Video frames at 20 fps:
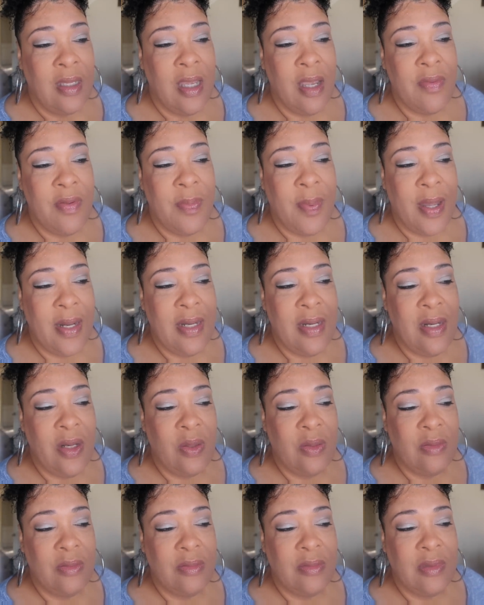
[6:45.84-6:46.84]
everybody
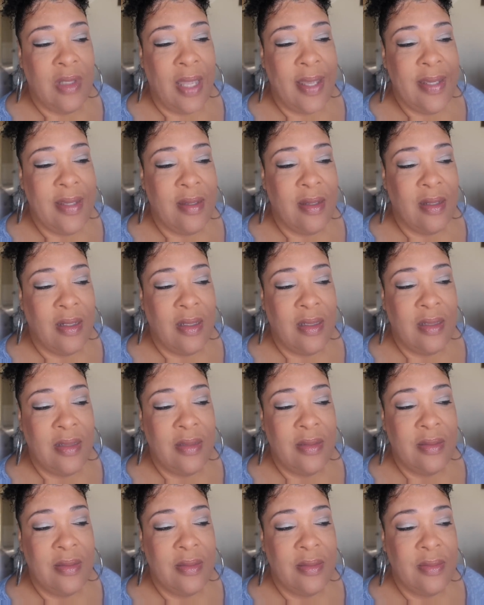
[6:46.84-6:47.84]
don't like,
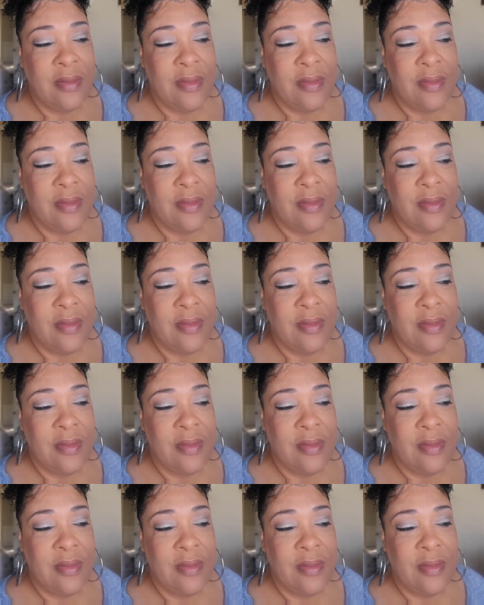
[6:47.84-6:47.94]
uh,